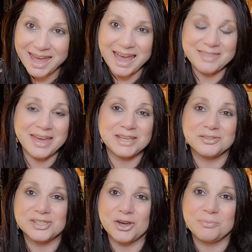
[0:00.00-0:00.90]
And thank you
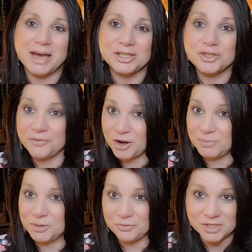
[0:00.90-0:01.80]
so much,
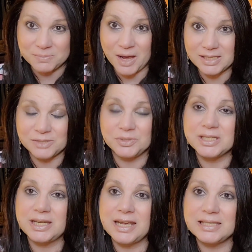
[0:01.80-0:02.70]
Firmoo, for sponsoring
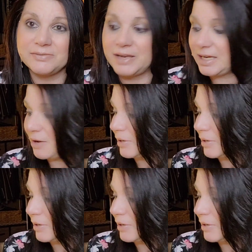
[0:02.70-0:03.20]
today's video.